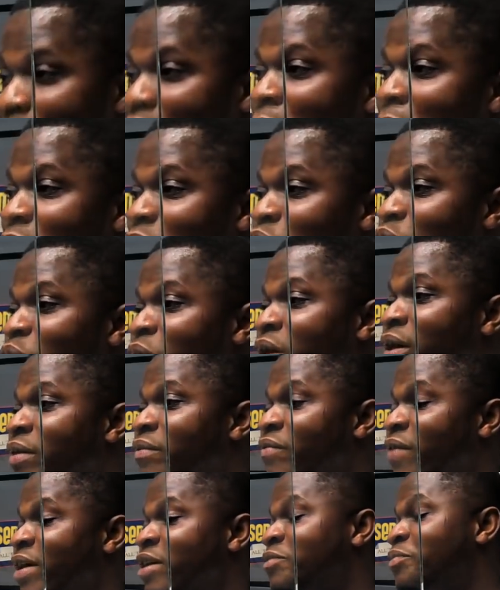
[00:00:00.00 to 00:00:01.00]
Mahama so ye
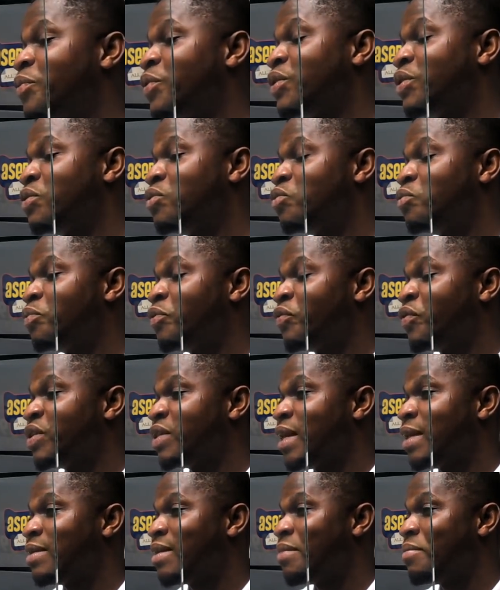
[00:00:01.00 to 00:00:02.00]
vice president to
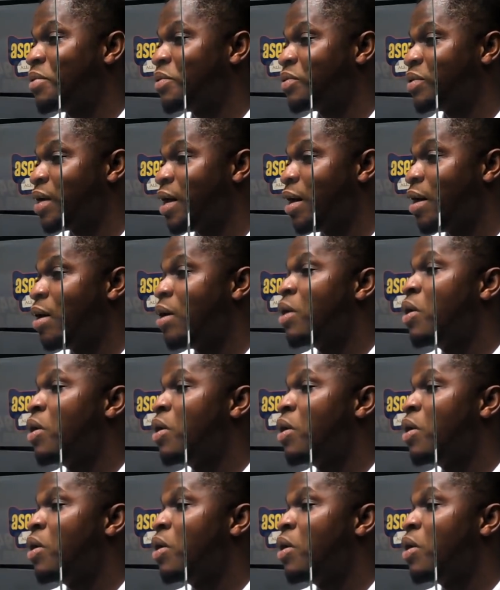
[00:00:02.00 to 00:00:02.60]
Professor